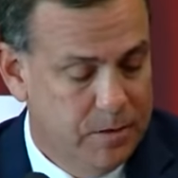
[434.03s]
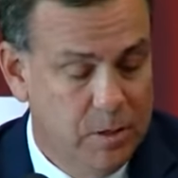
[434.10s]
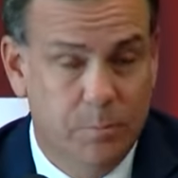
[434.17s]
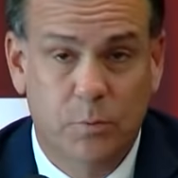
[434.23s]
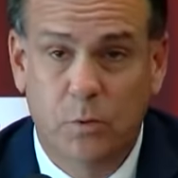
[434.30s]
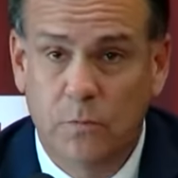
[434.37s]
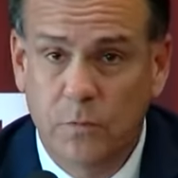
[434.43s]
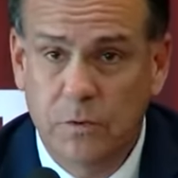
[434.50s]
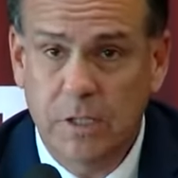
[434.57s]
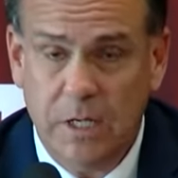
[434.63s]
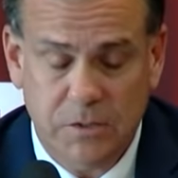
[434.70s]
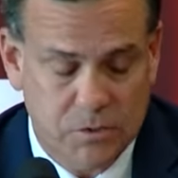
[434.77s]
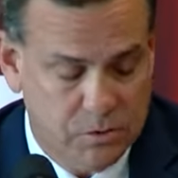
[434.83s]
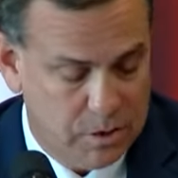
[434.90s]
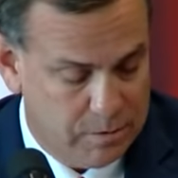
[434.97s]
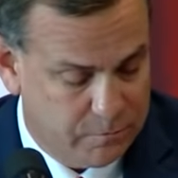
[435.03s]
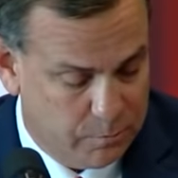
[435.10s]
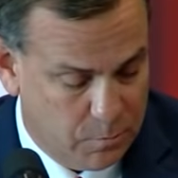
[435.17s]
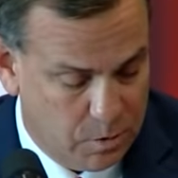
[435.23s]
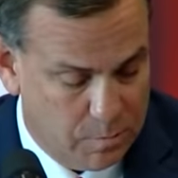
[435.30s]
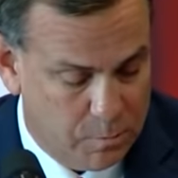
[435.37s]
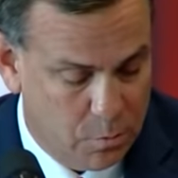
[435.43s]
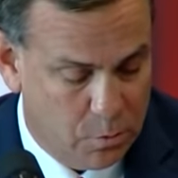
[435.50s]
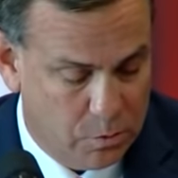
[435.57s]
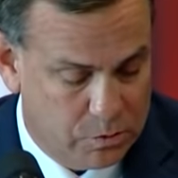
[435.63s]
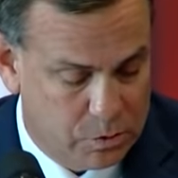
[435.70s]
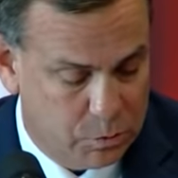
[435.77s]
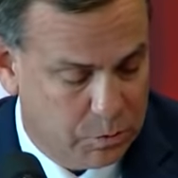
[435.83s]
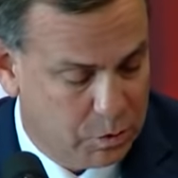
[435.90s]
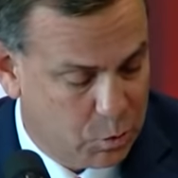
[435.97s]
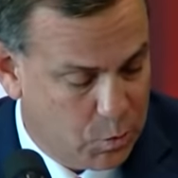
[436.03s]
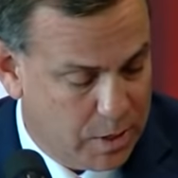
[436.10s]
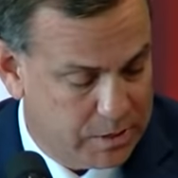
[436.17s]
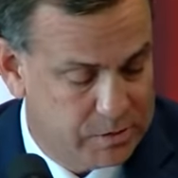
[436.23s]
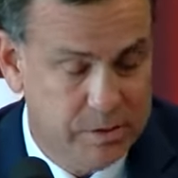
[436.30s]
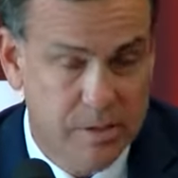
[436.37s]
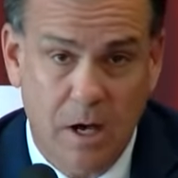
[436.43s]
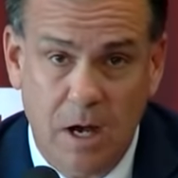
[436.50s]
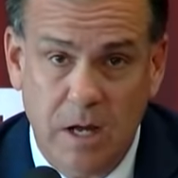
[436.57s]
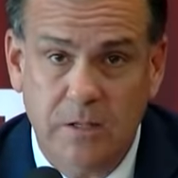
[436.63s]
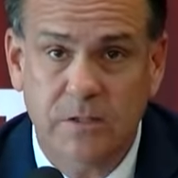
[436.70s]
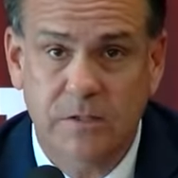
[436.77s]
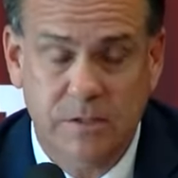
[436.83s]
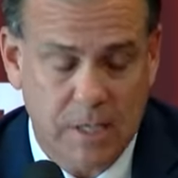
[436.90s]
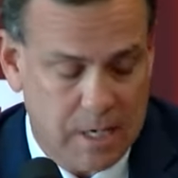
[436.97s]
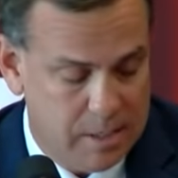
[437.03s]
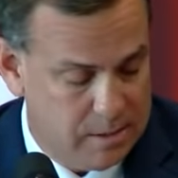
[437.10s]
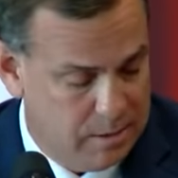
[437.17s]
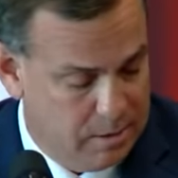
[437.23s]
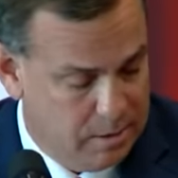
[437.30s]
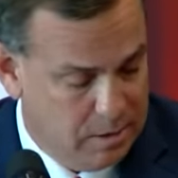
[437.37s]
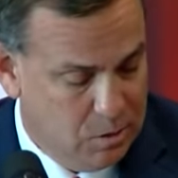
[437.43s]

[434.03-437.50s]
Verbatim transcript: the approval yesterday from our board to request non-state